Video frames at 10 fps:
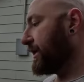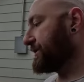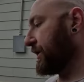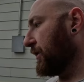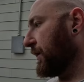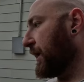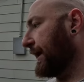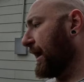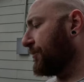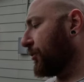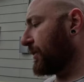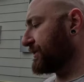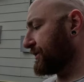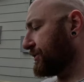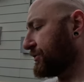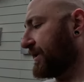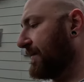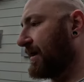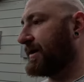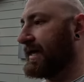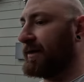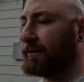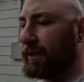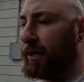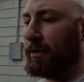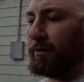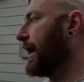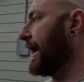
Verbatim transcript: So on outboards, it's usually mounted down low,